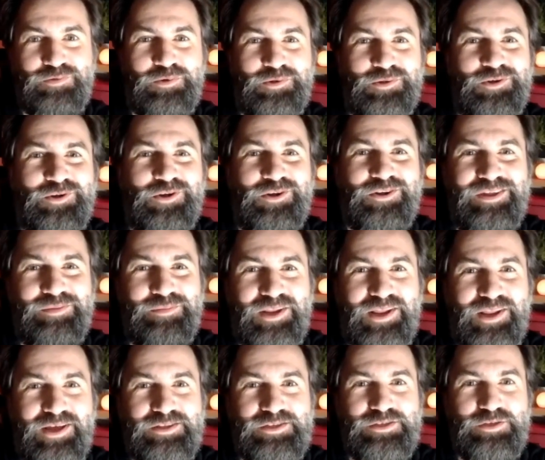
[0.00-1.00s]
we want to call them,
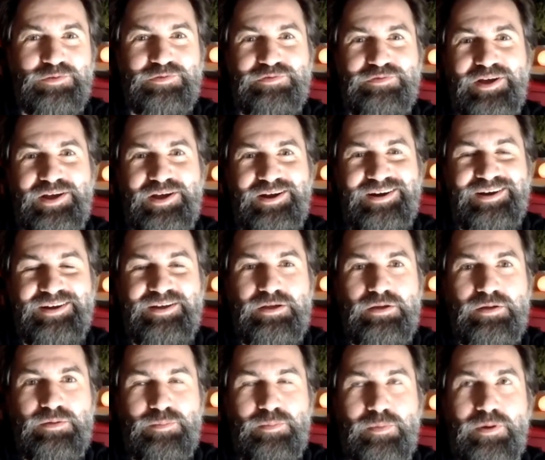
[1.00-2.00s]
that I had so far,
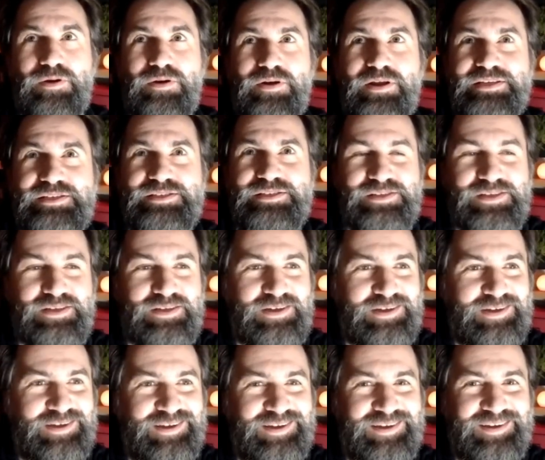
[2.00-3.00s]
more or less,
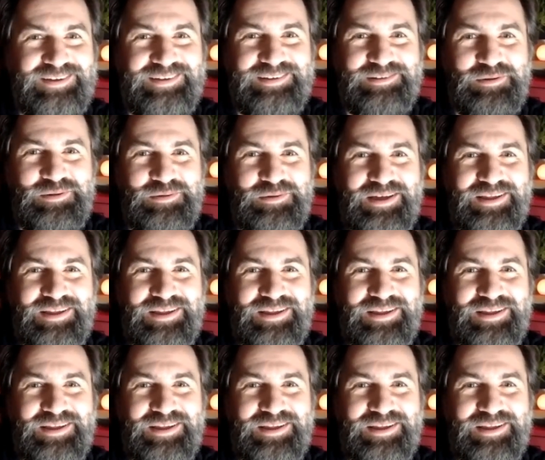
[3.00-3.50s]
uh,